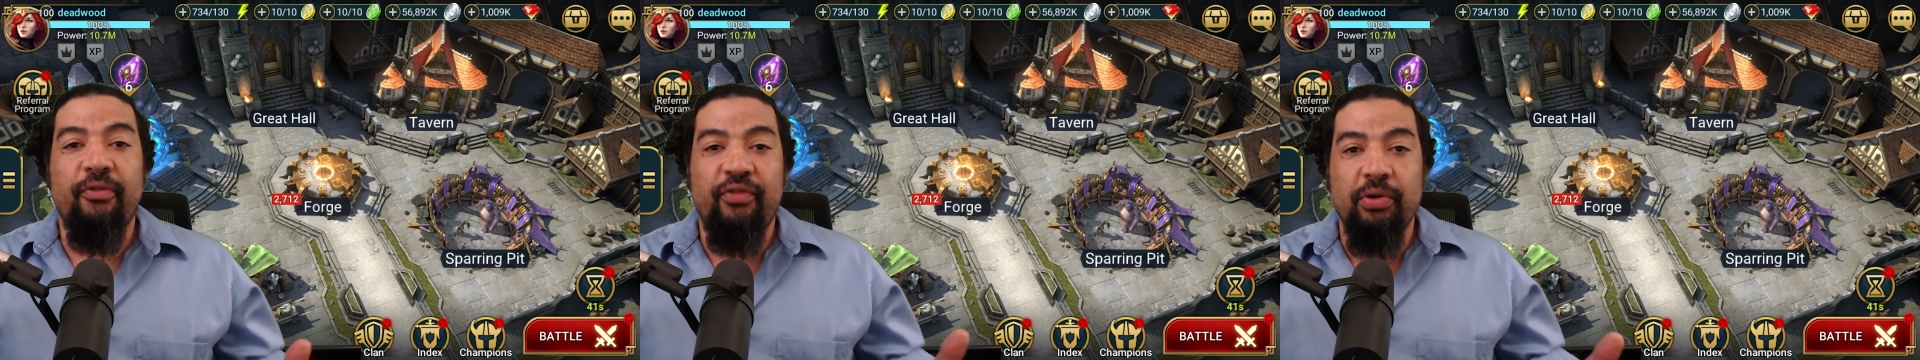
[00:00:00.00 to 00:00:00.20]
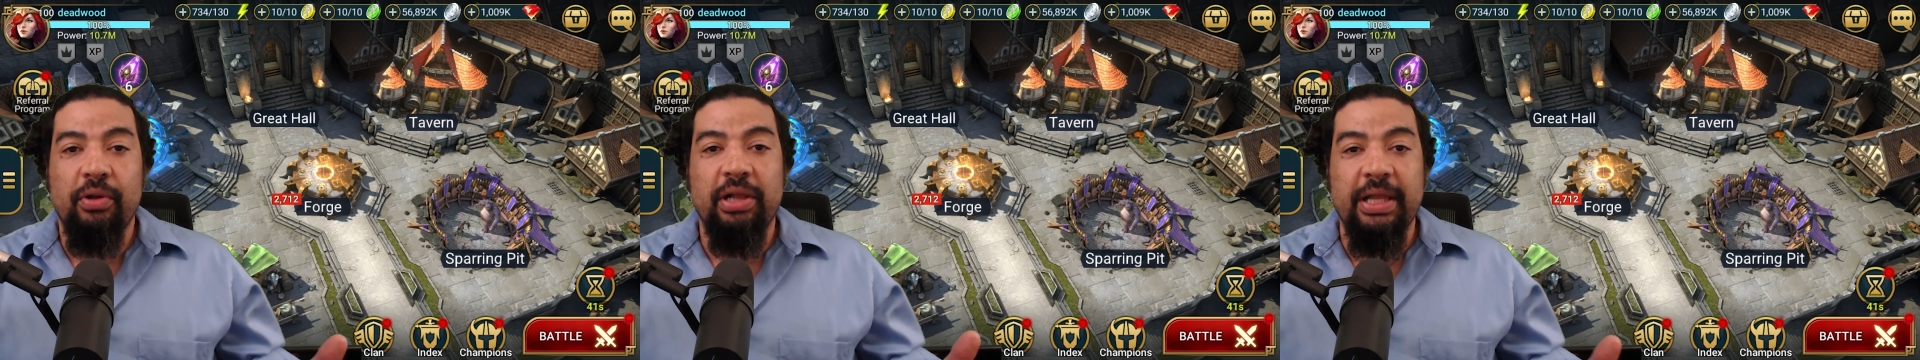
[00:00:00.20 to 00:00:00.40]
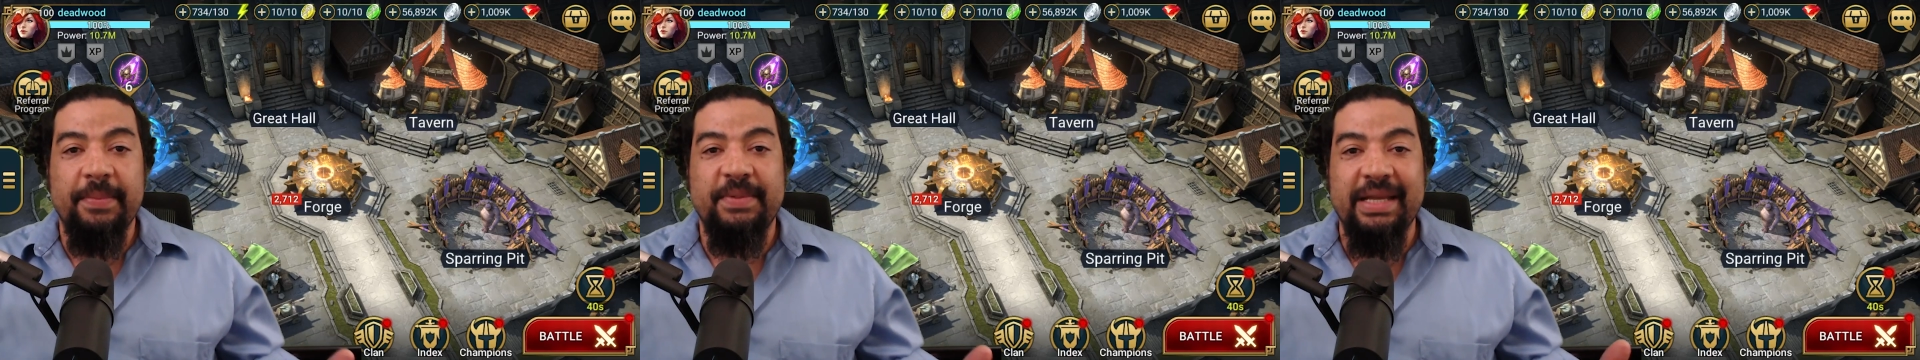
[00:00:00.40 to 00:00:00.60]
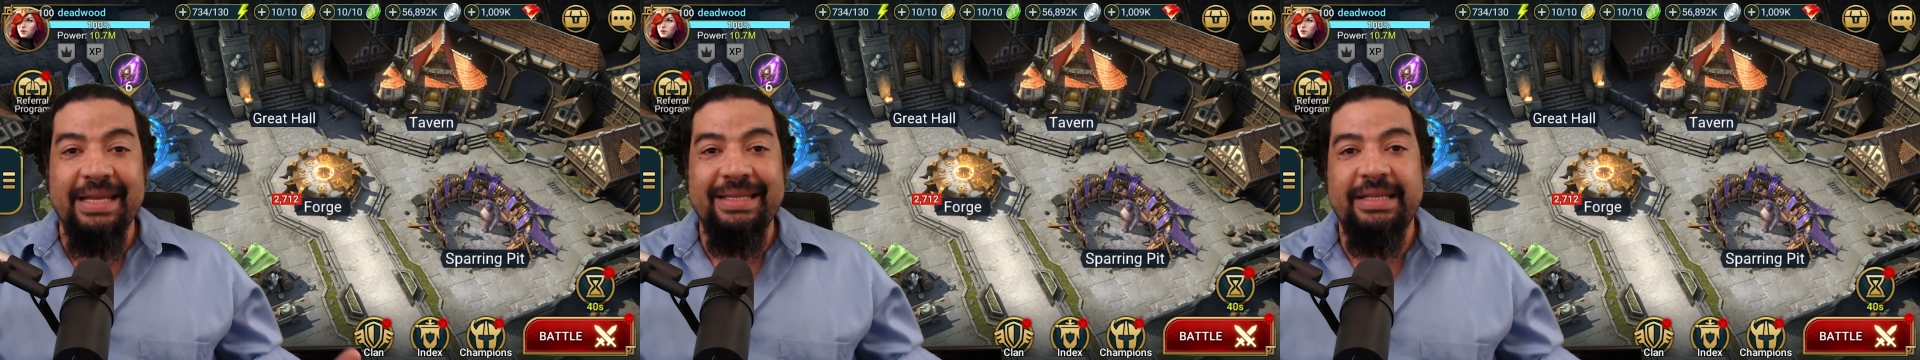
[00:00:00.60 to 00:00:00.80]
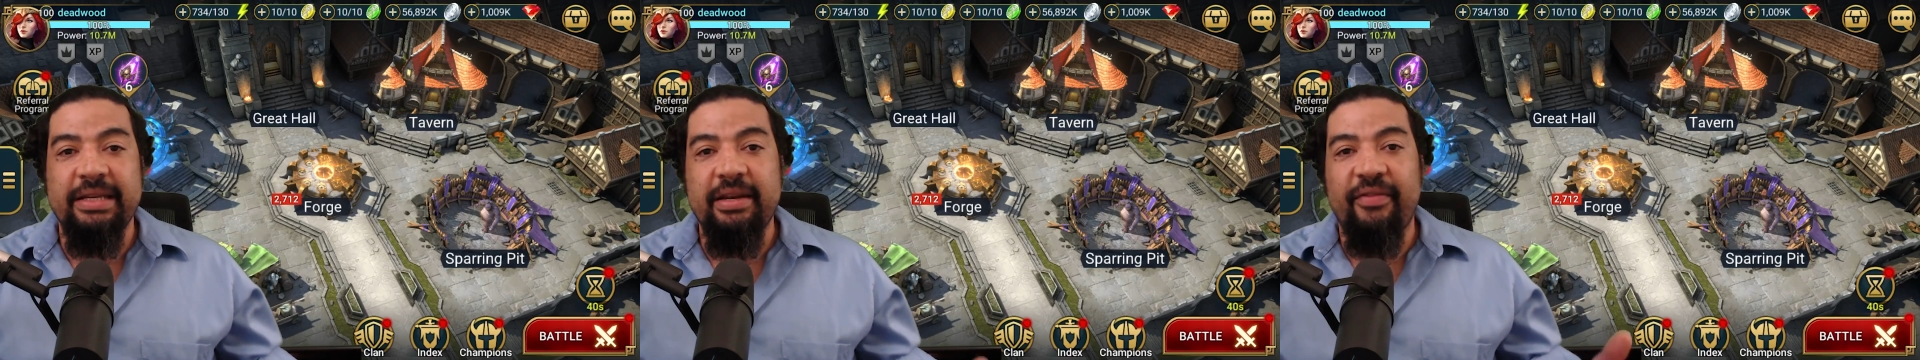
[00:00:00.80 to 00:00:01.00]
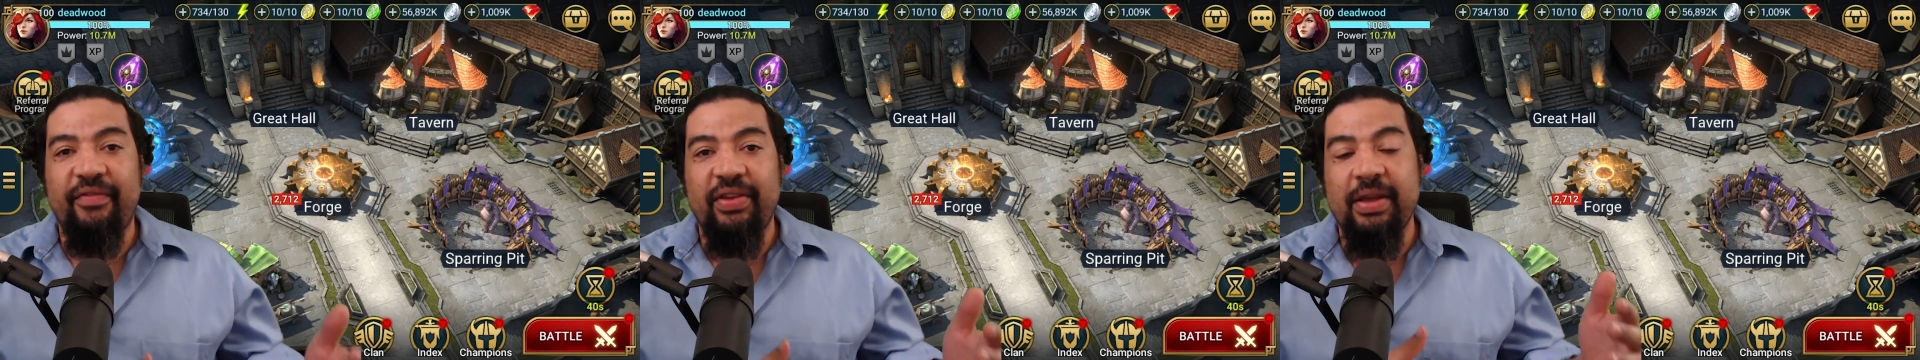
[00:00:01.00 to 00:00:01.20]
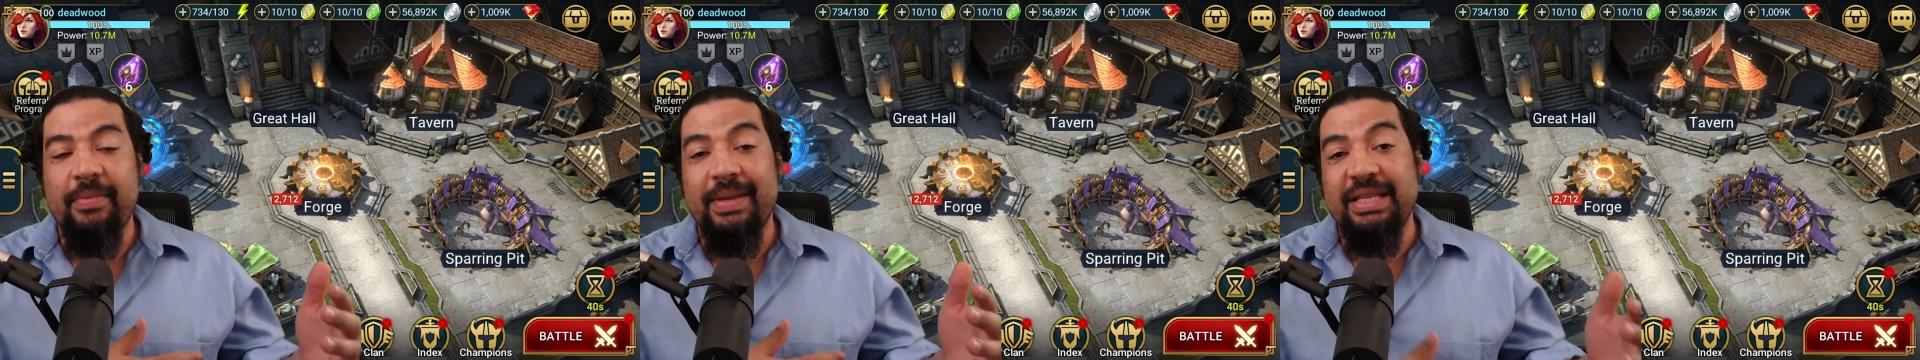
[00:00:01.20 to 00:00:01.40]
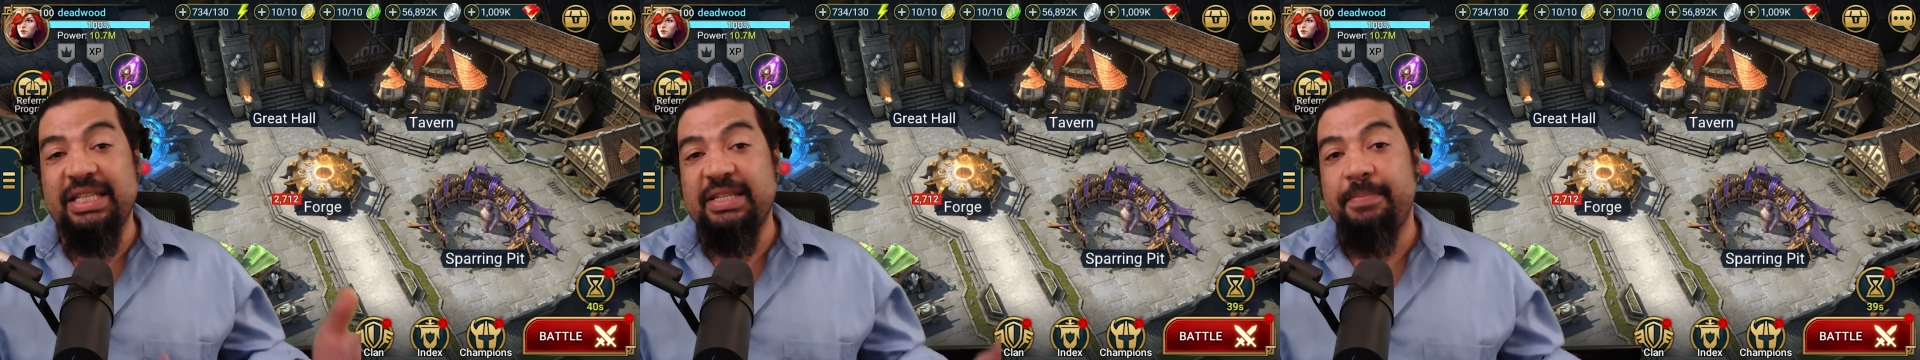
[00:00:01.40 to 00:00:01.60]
few clips I did of him in